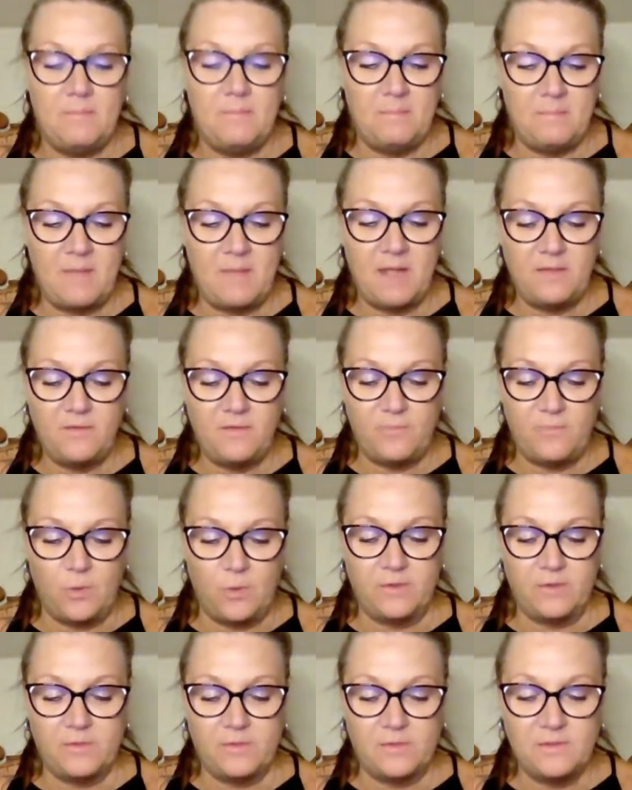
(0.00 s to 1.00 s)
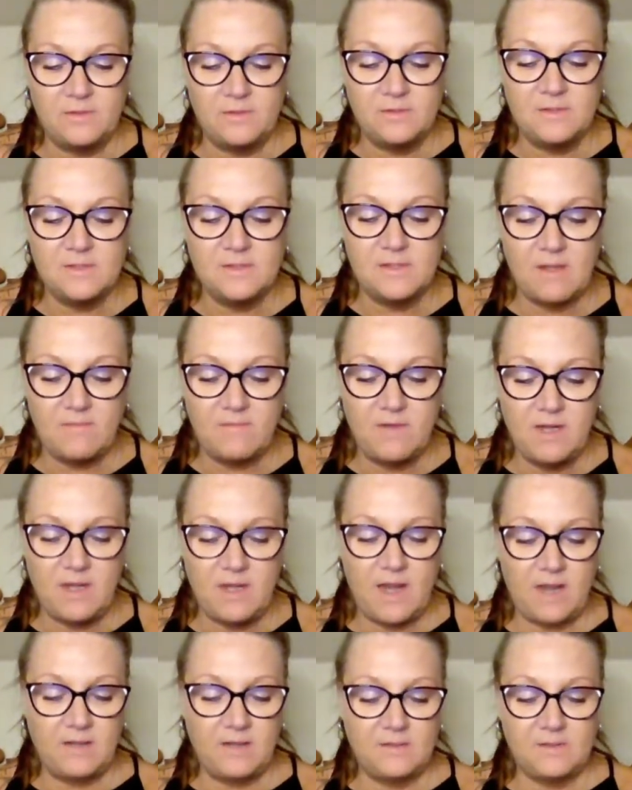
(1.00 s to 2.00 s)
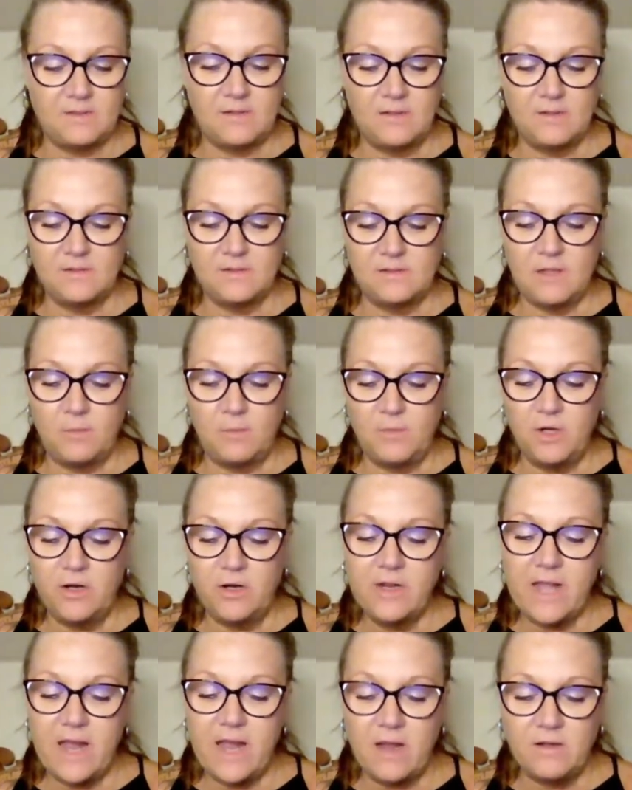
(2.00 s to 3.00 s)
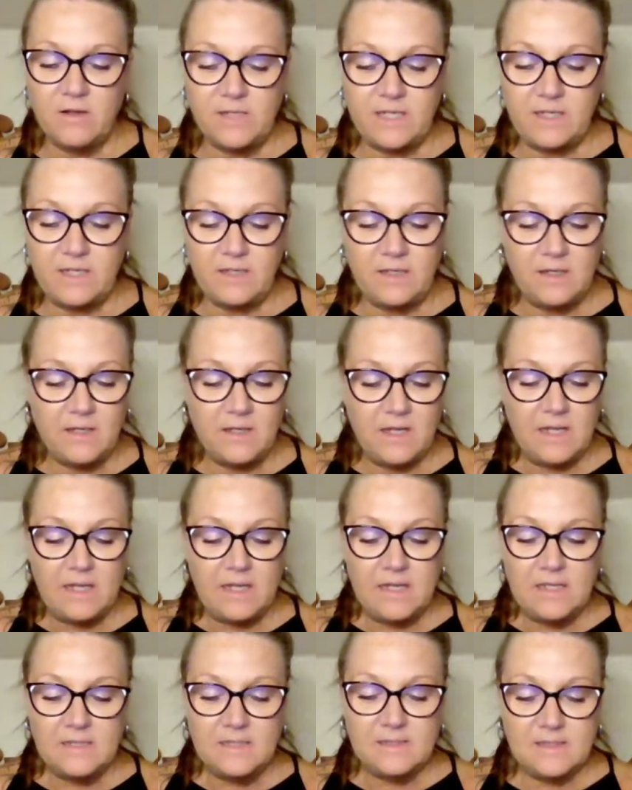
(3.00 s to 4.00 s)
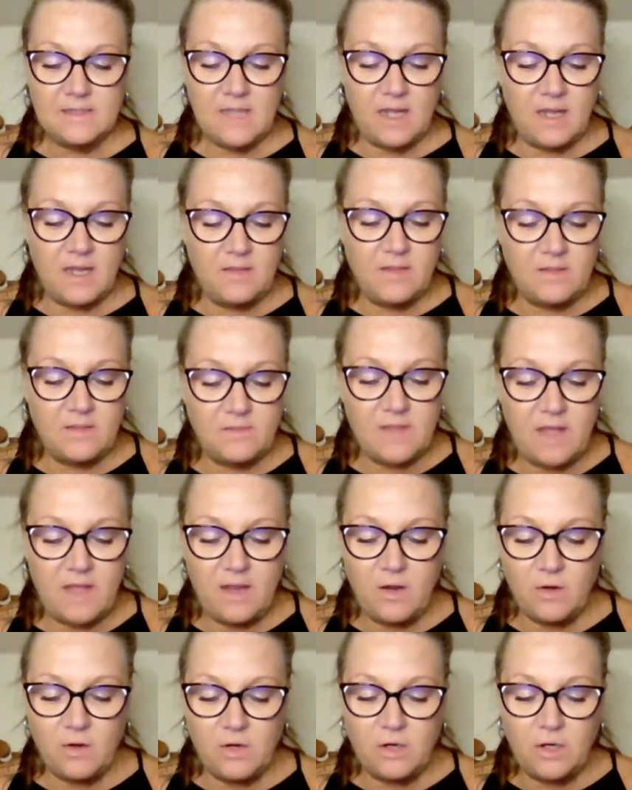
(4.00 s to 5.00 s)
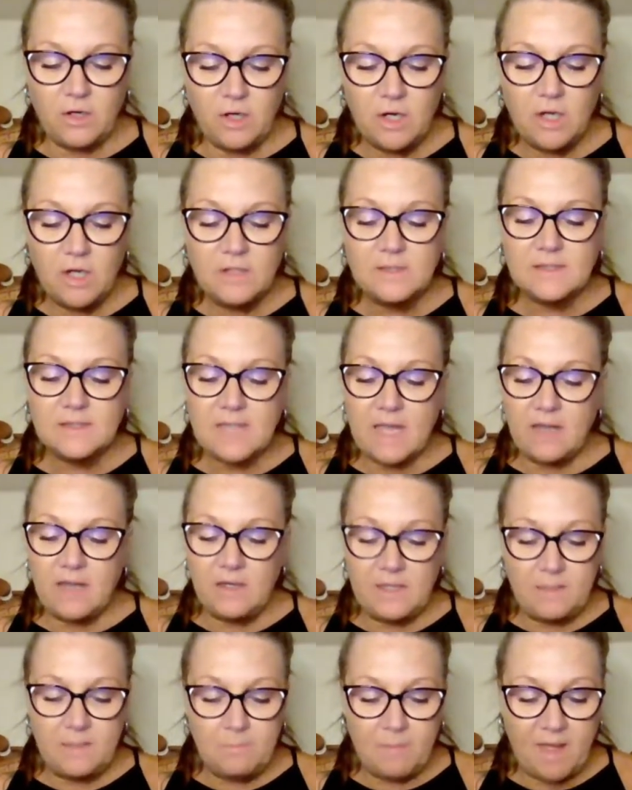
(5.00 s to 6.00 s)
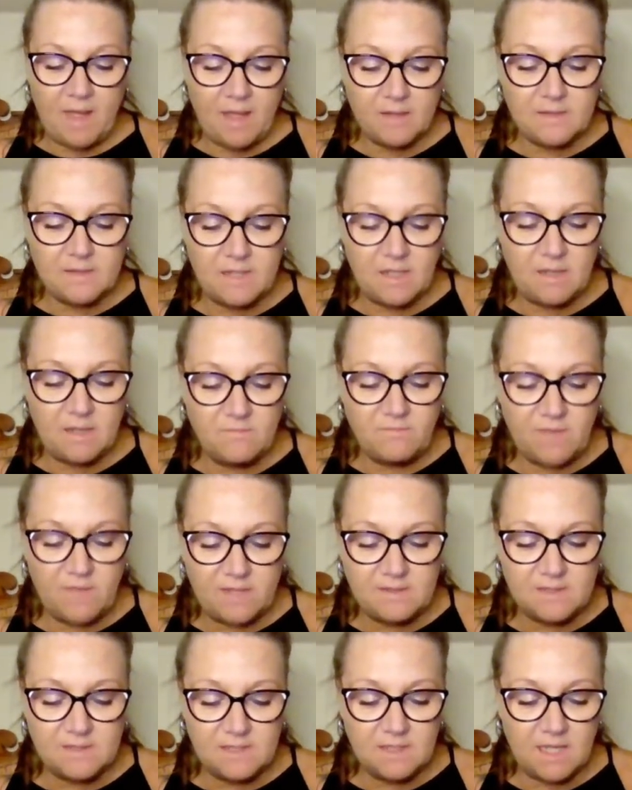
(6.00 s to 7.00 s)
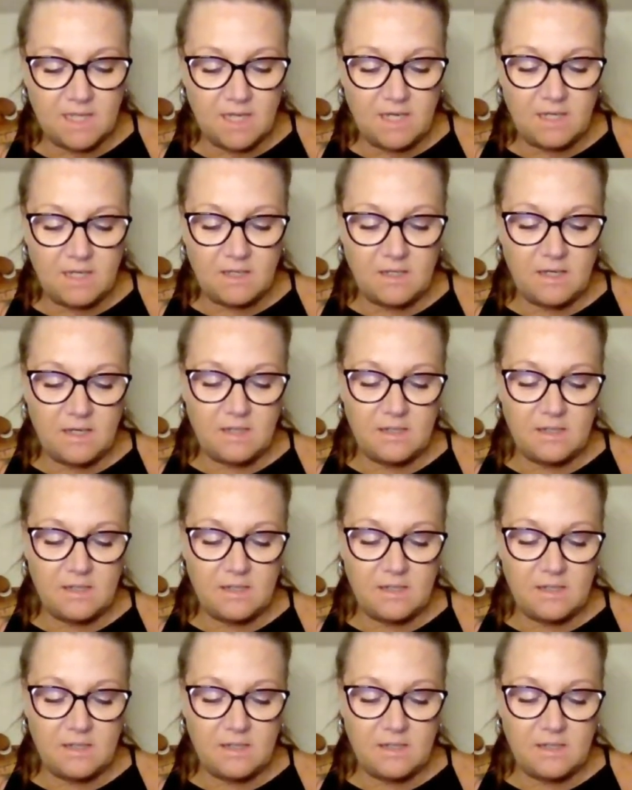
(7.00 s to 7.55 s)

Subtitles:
May the 4th, 7 days. Sumner County say that they are scaling back the investigation